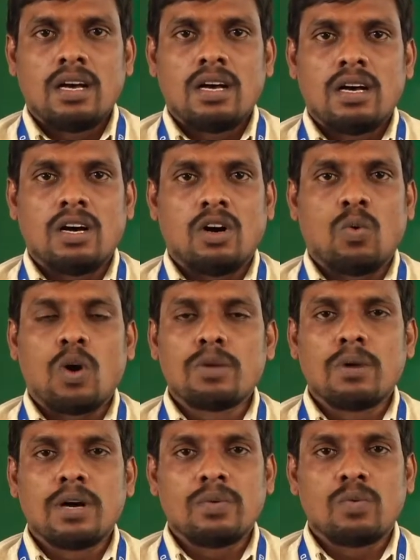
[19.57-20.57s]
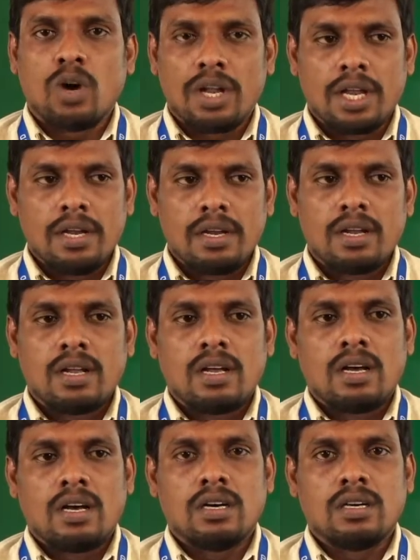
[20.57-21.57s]
one by one
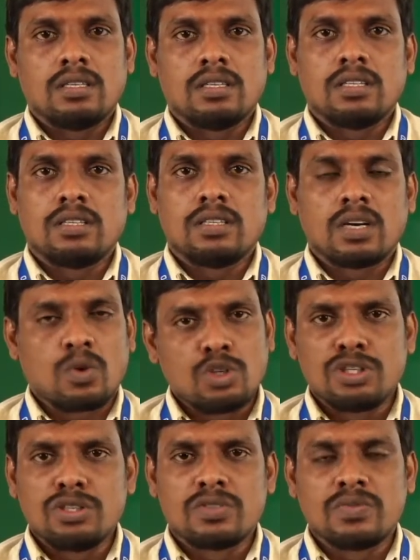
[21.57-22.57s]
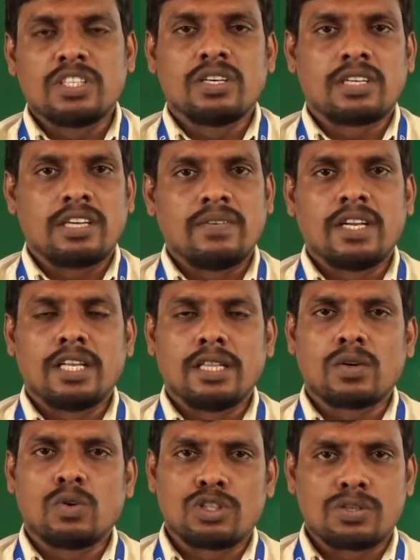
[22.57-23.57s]
the questions which are given in the
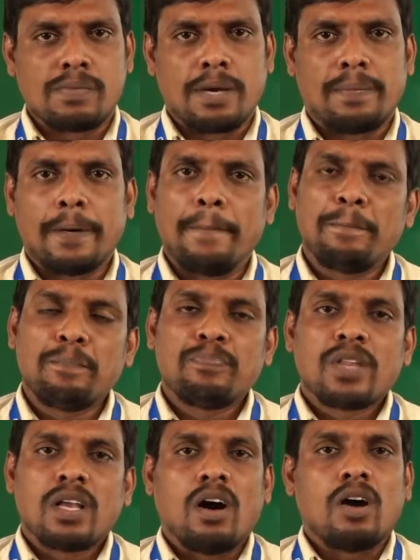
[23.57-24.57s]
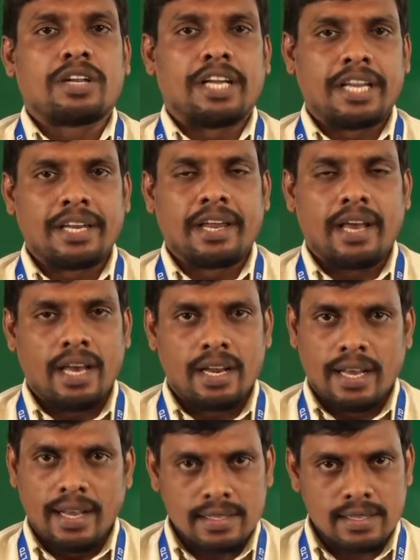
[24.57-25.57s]
question paper or in an
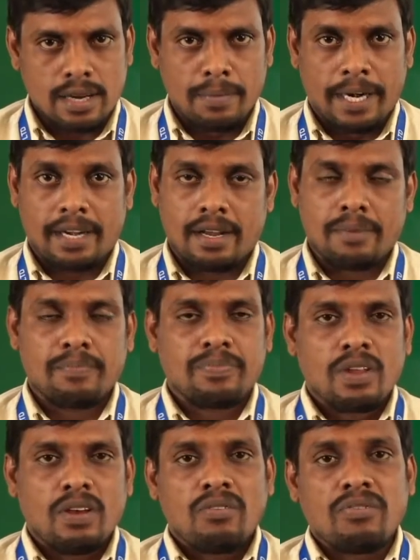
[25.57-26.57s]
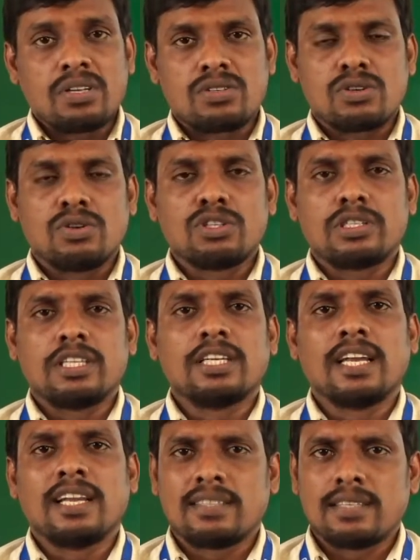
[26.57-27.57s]
assignment. First question in
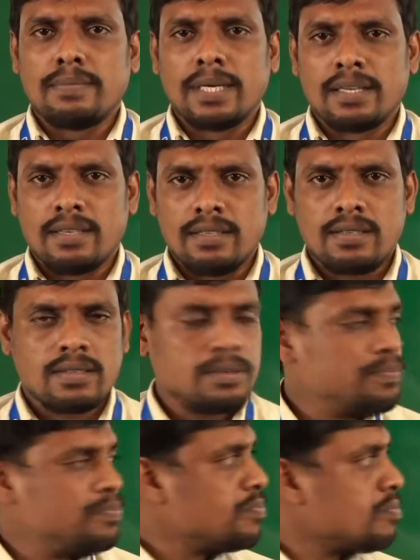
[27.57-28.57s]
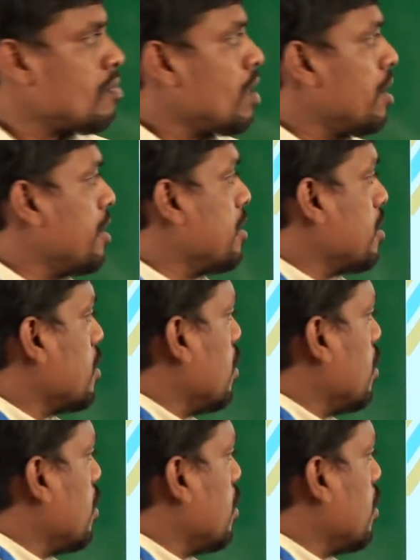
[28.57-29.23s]
an assignment is here.